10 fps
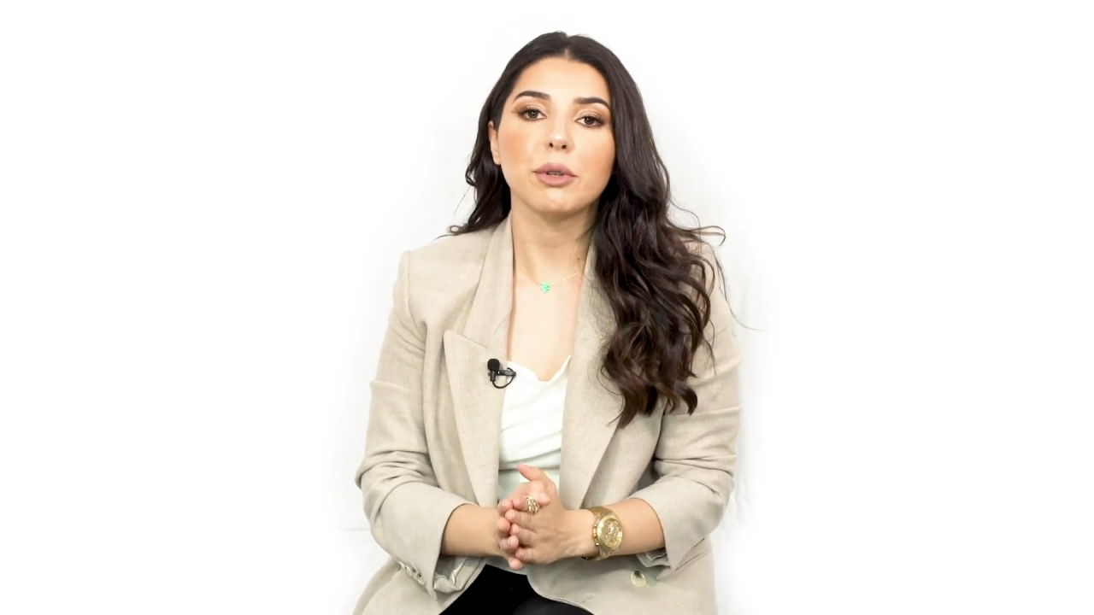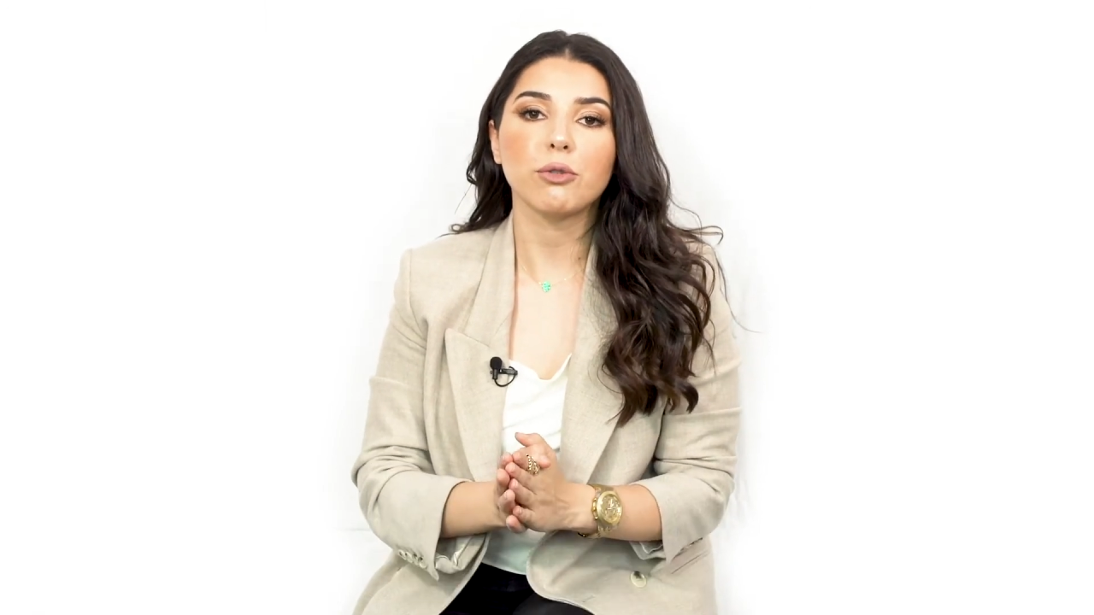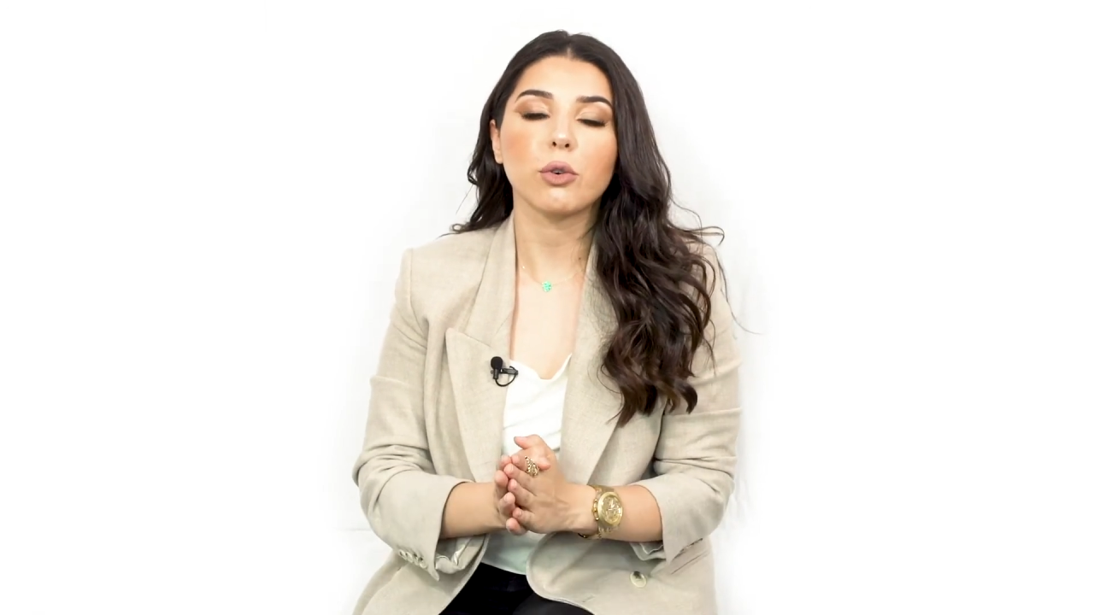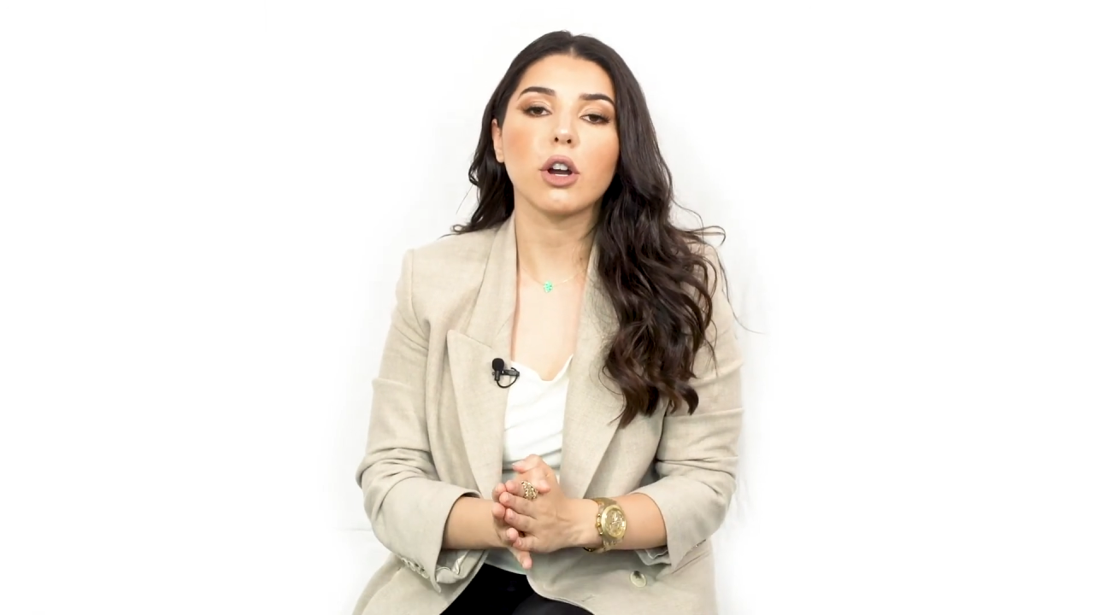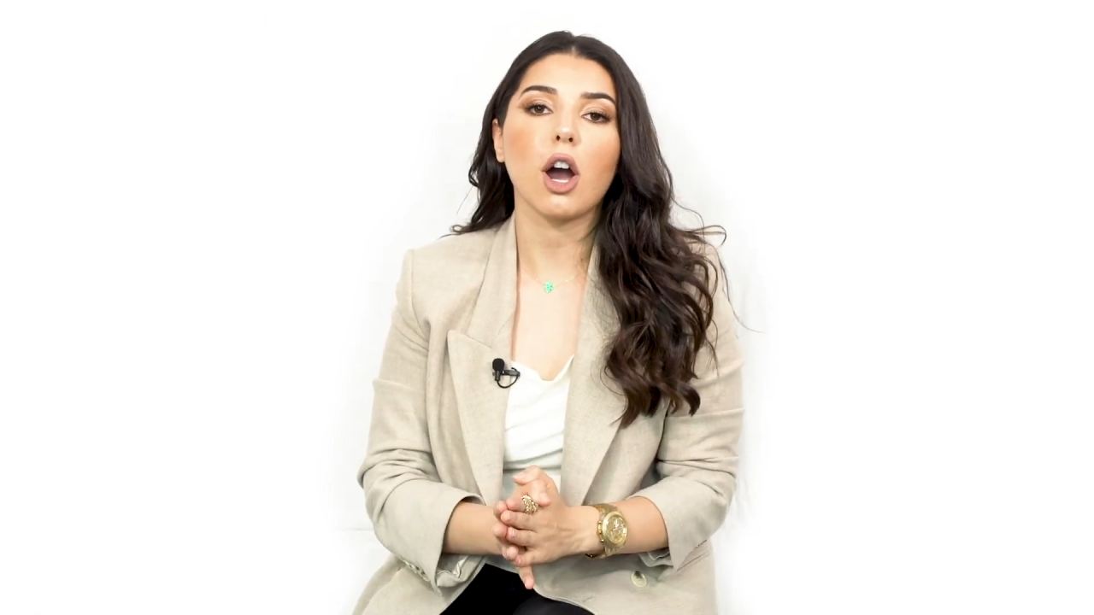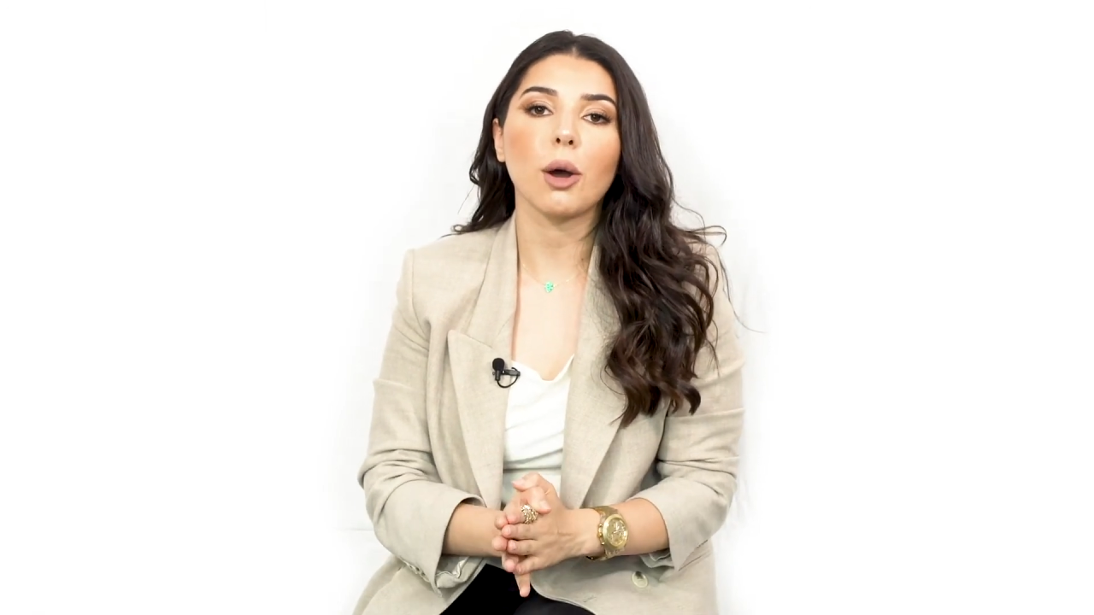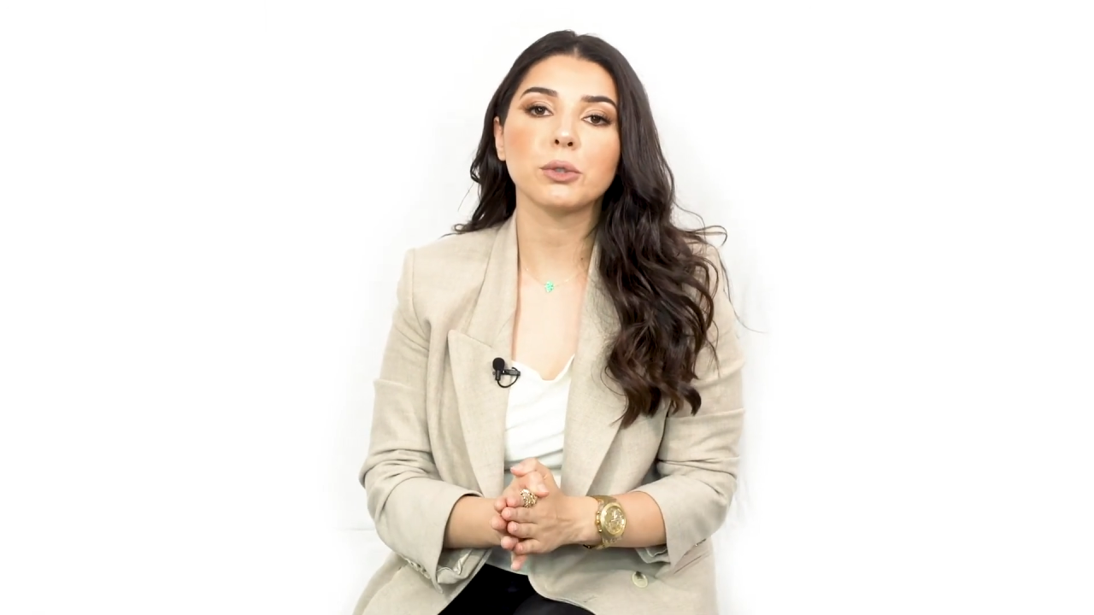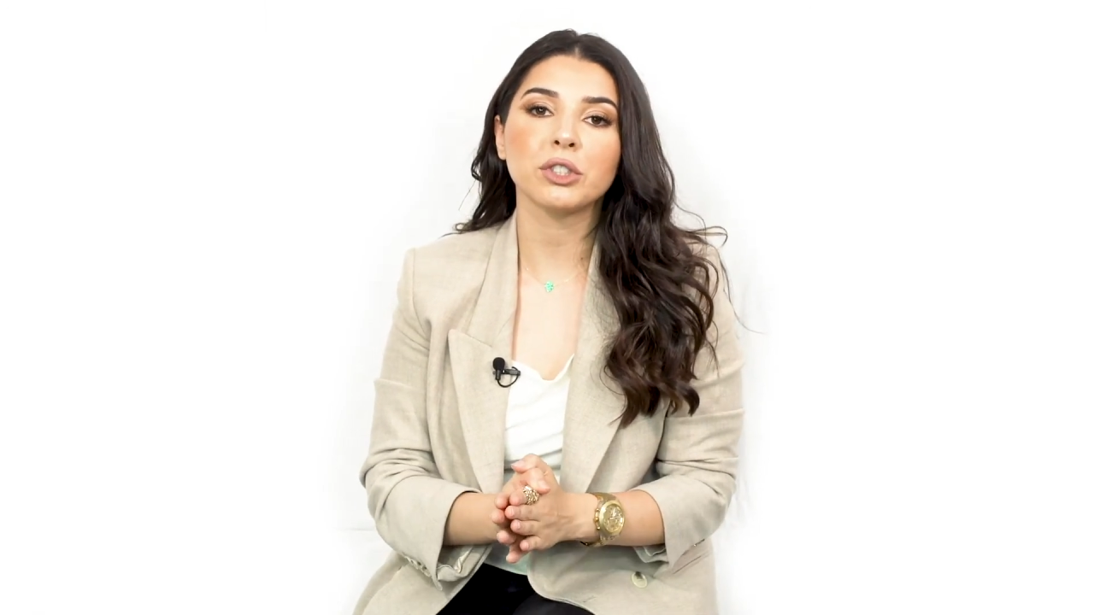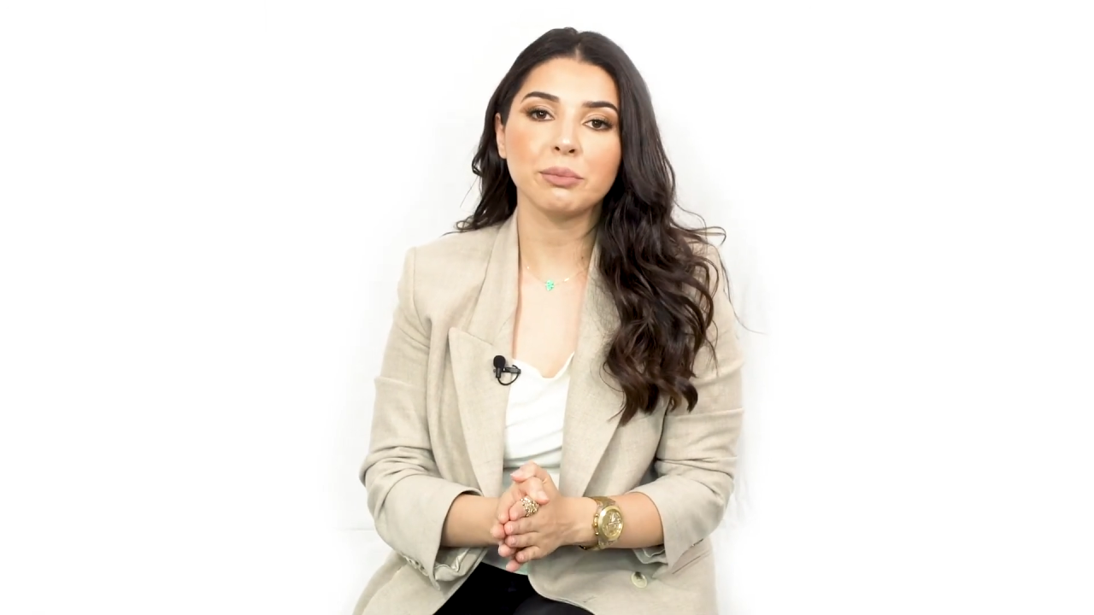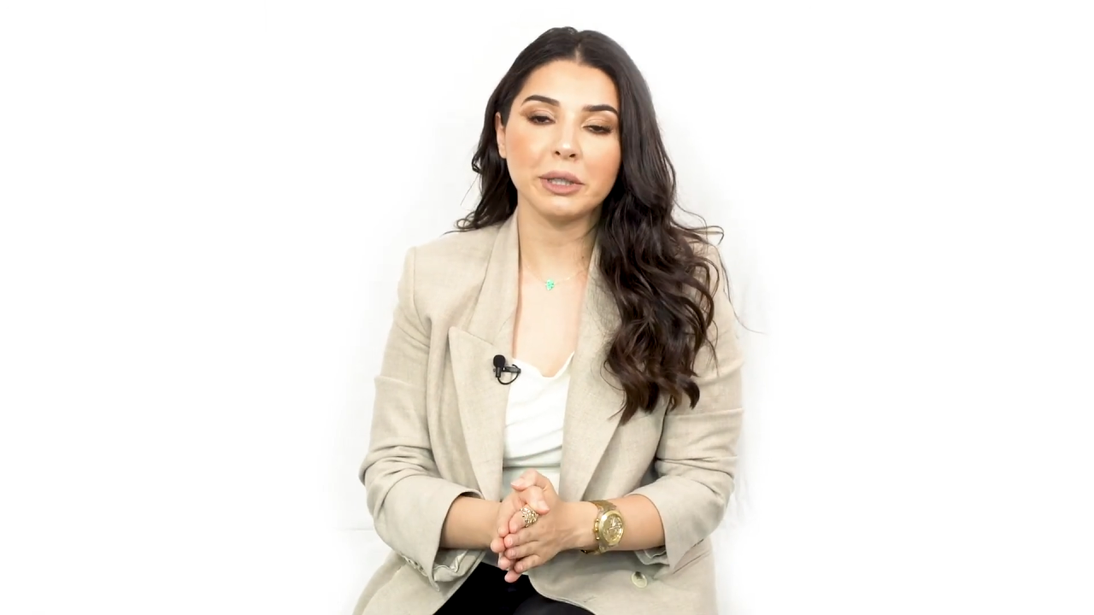before option